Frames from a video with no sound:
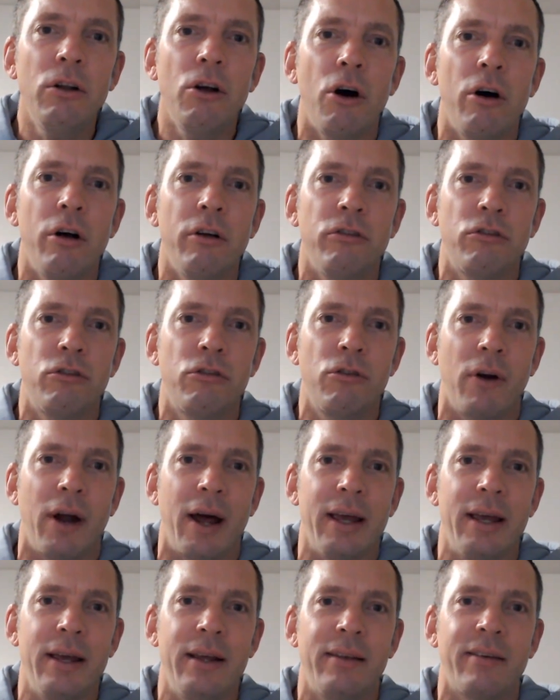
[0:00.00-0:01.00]
not as
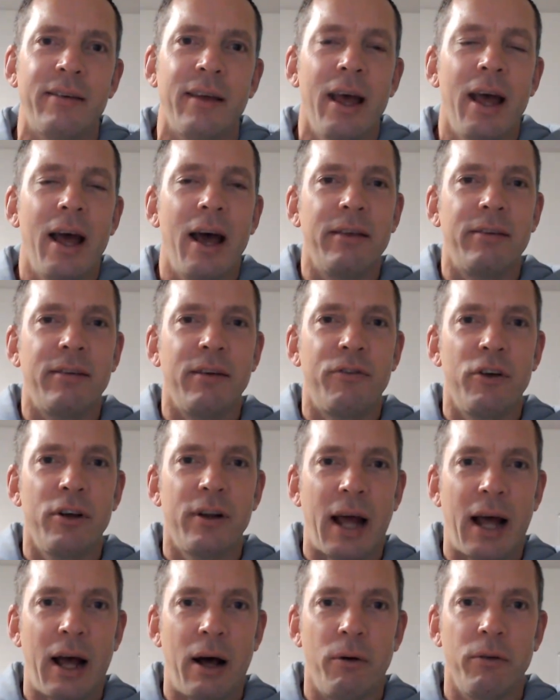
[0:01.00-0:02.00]
great as if you'd
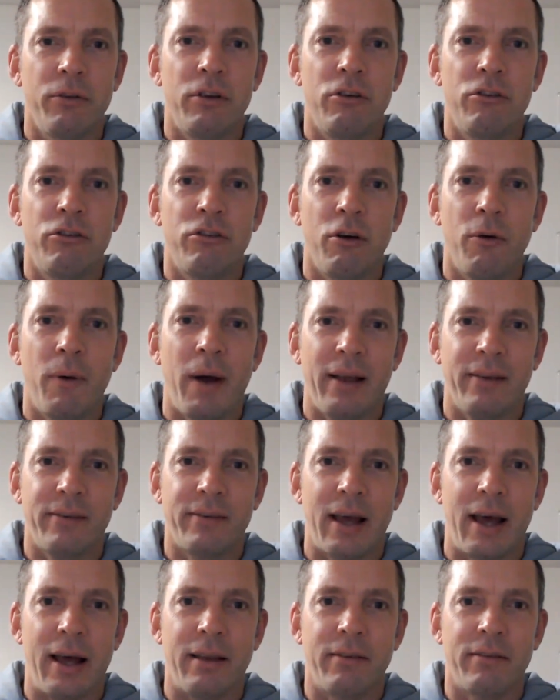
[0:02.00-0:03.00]
held the two
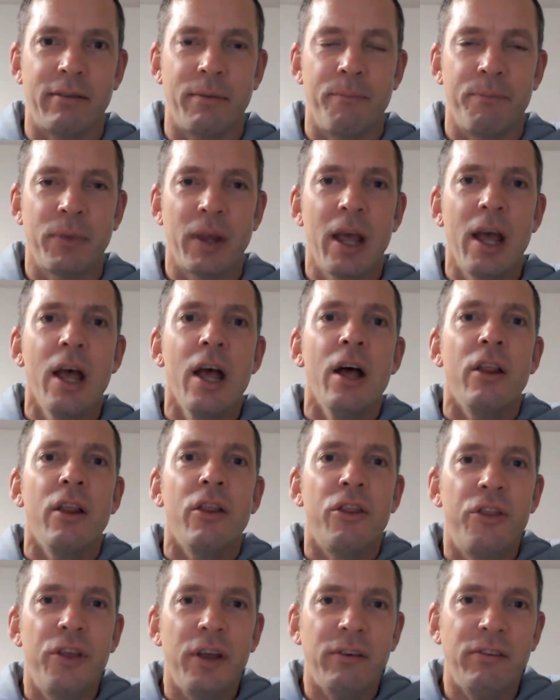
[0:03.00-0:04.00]
assets.
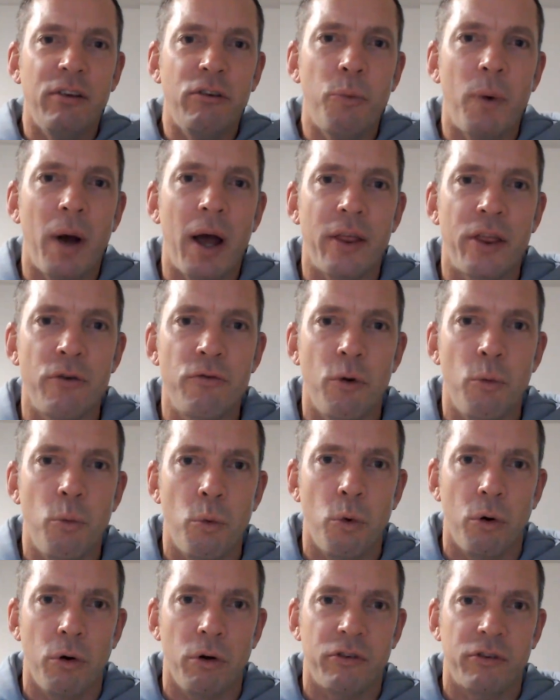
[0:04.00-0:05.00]
This is where the
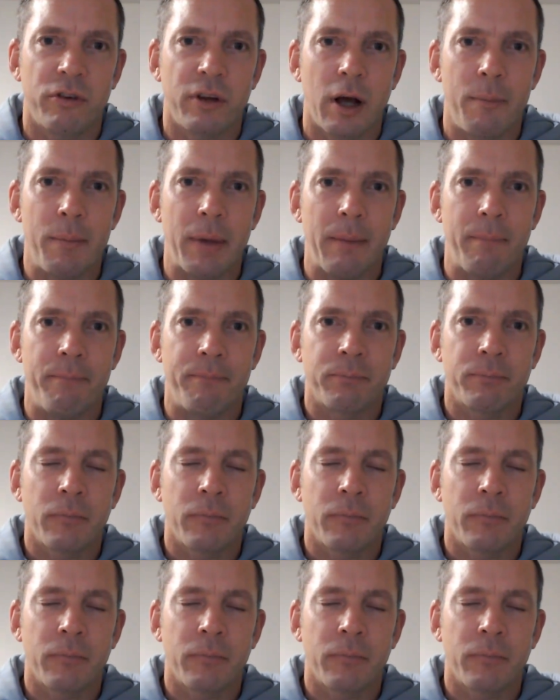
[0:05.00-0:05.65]
rewards come in.